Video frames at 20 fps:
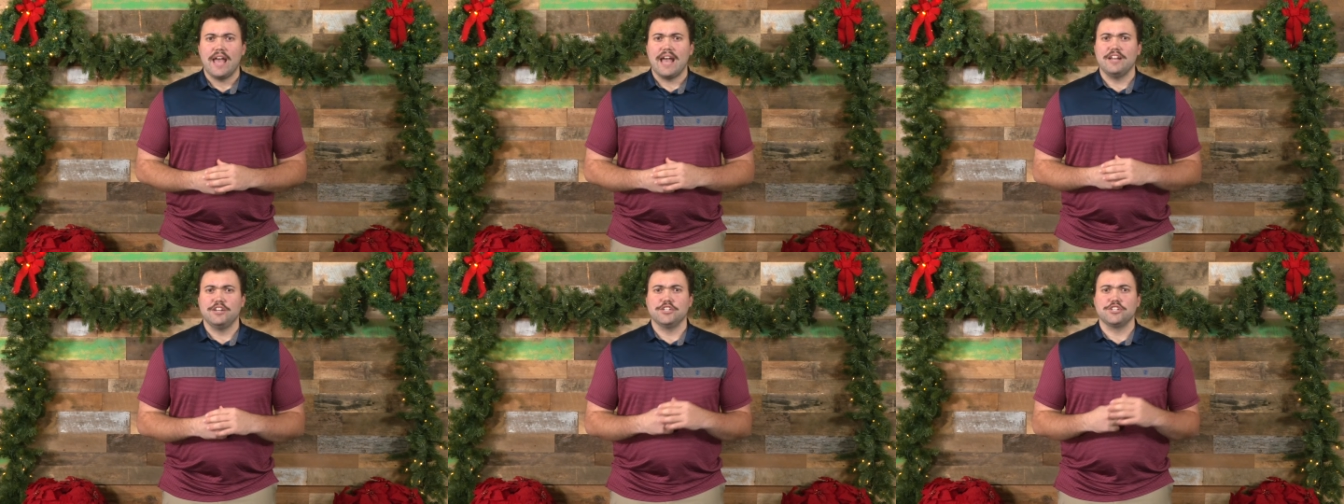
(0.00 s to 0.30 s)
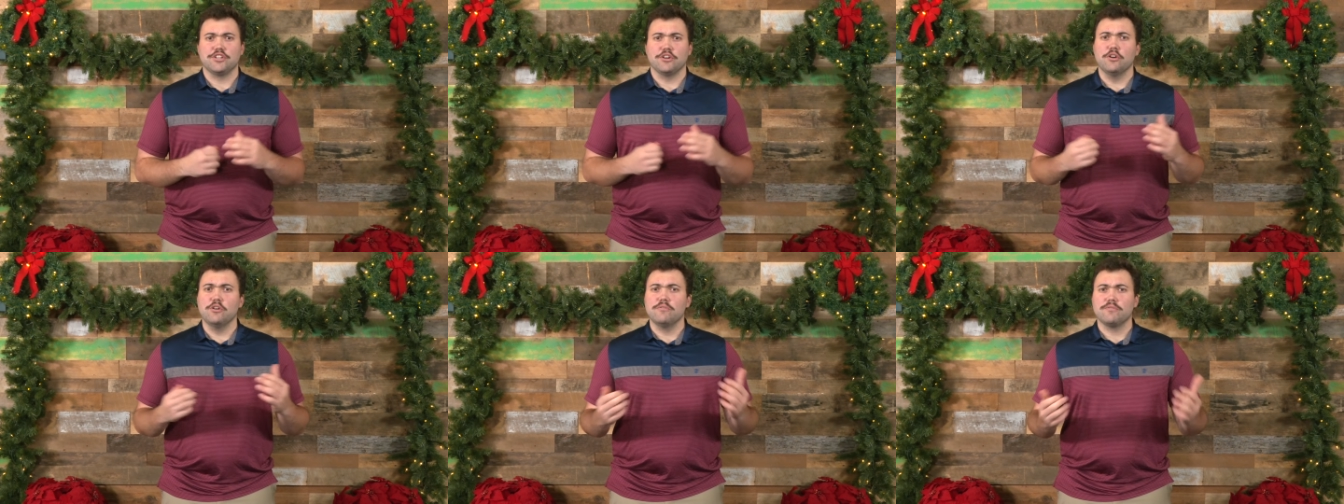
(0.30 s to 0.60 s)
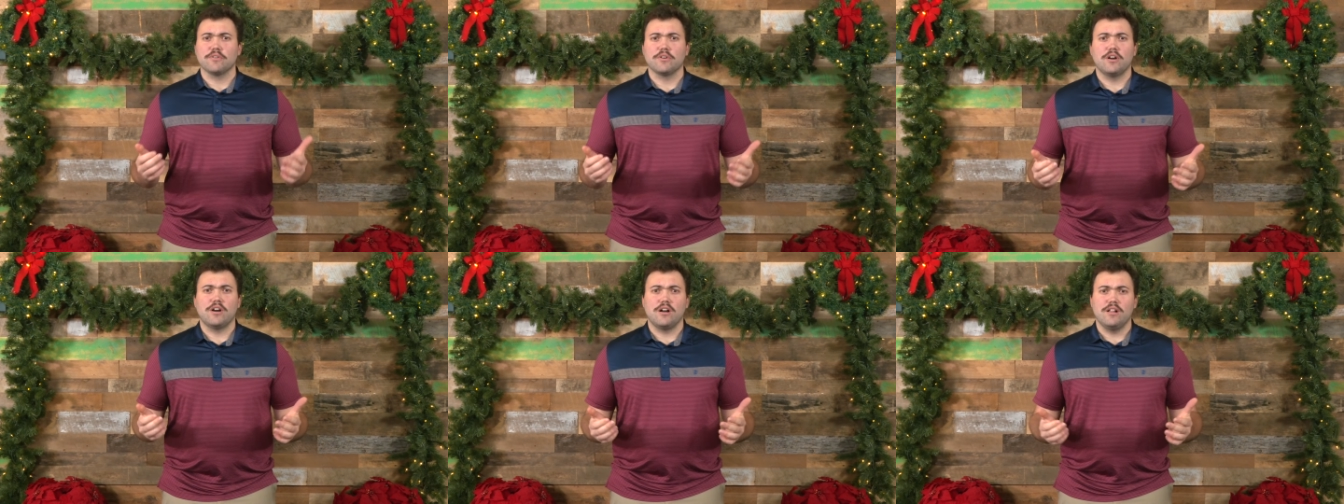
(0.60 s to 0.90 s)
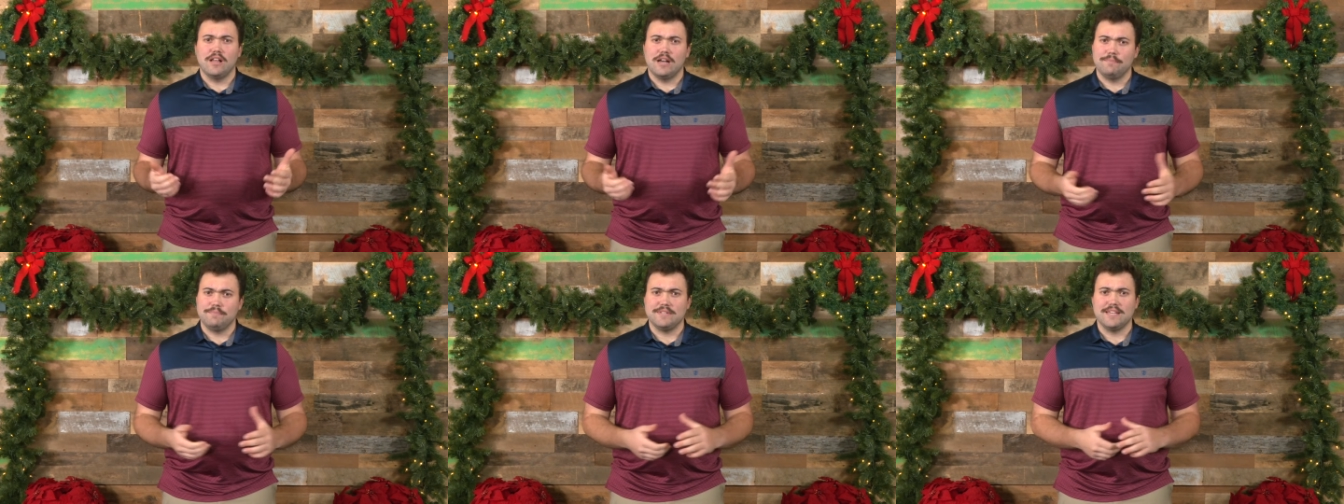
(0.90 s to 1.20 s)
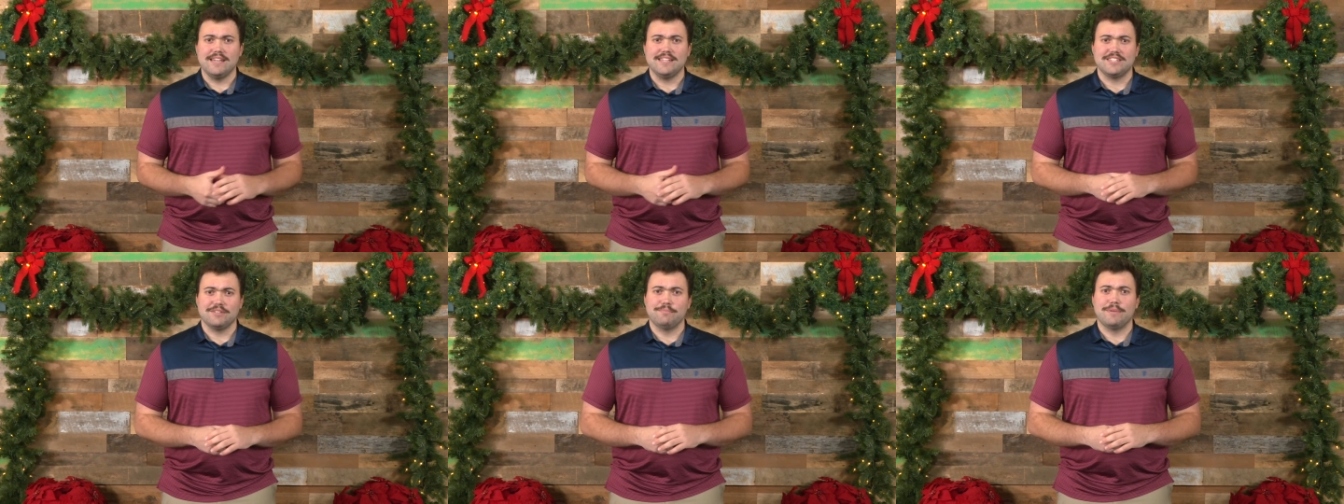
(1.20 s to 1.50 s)
and just overall
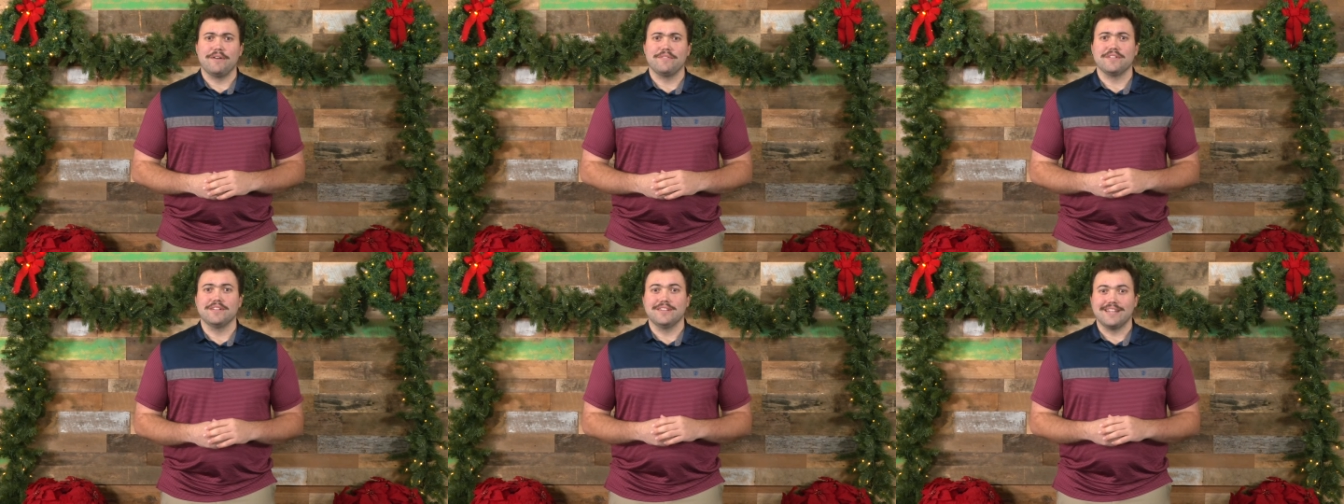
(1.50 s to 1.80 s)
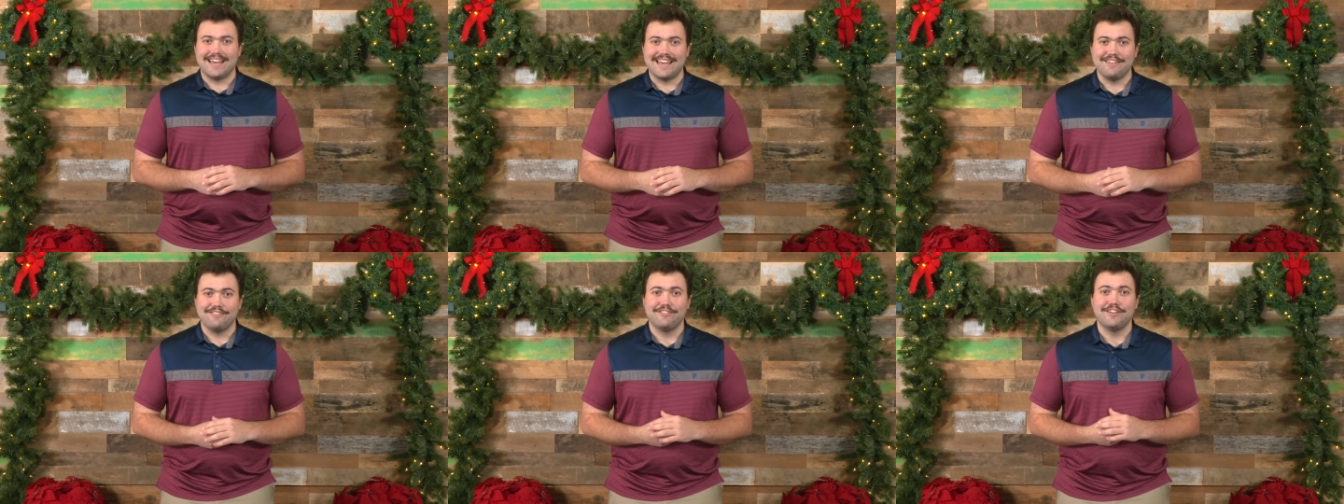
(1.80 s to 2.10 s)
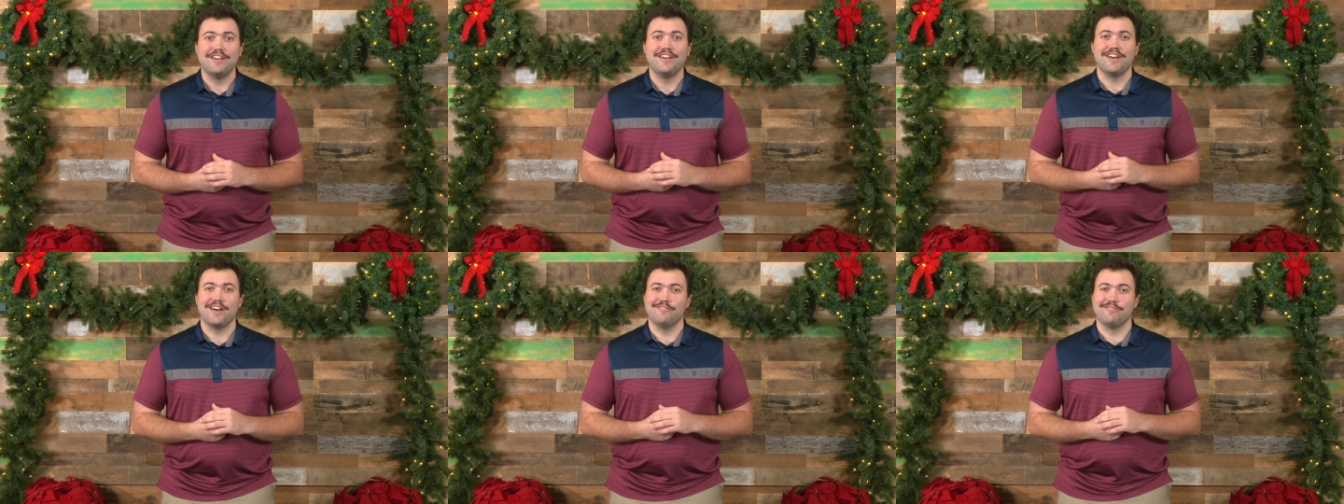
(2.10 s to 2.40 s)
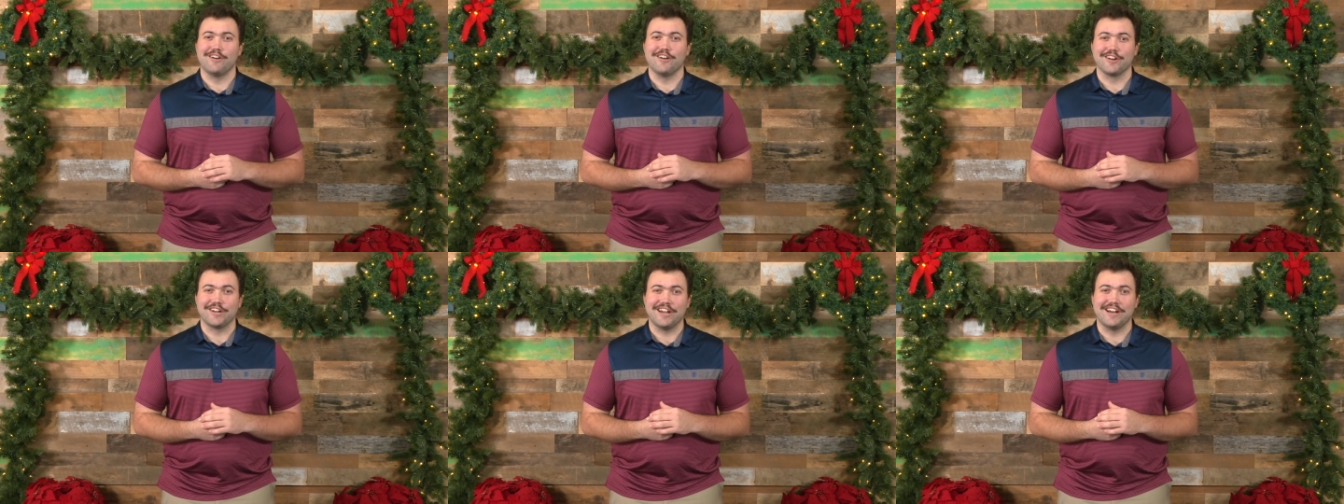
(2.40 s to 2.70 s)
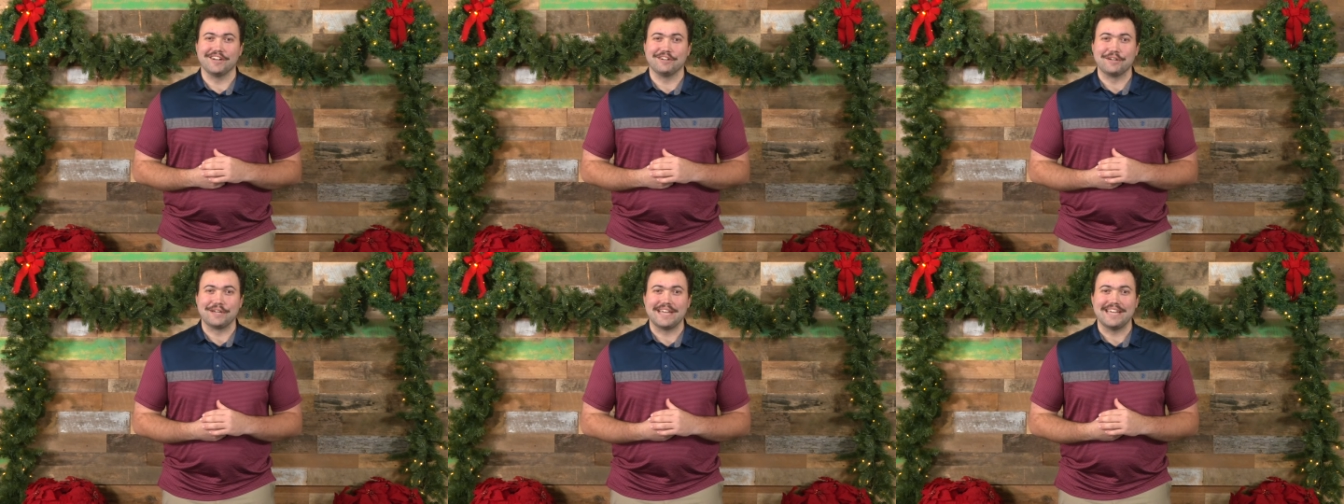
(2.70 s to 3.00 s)
updates about the life of our
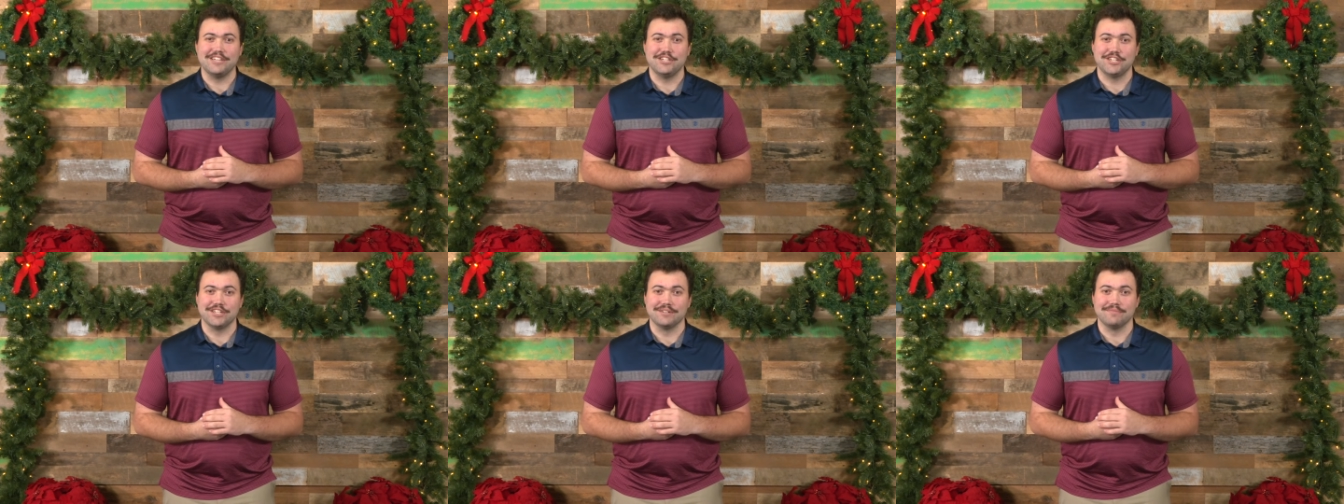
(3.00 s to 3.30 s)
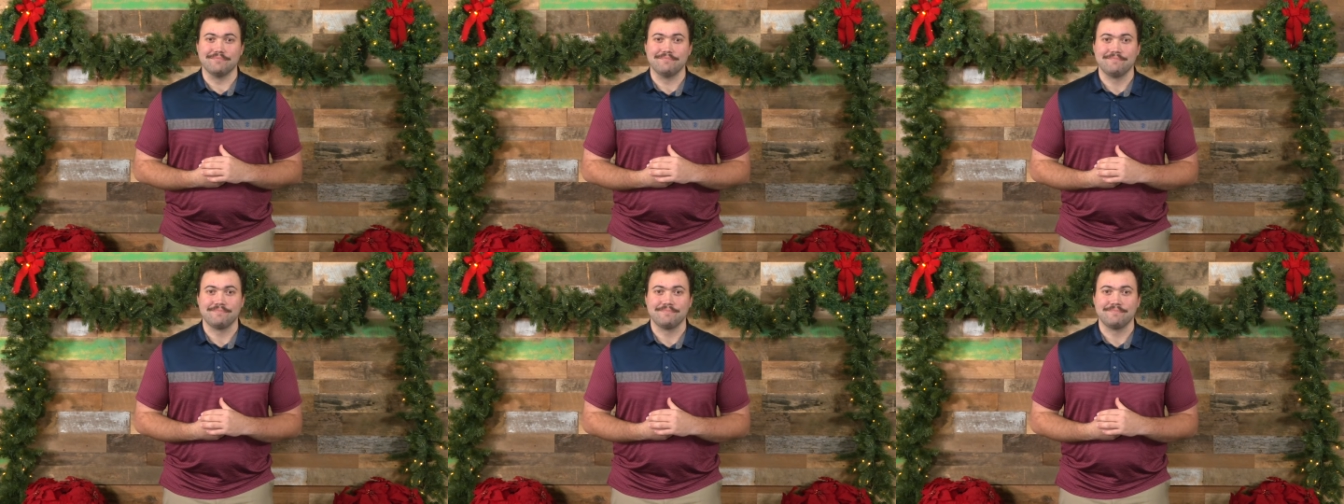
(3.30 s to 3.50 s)
congregation.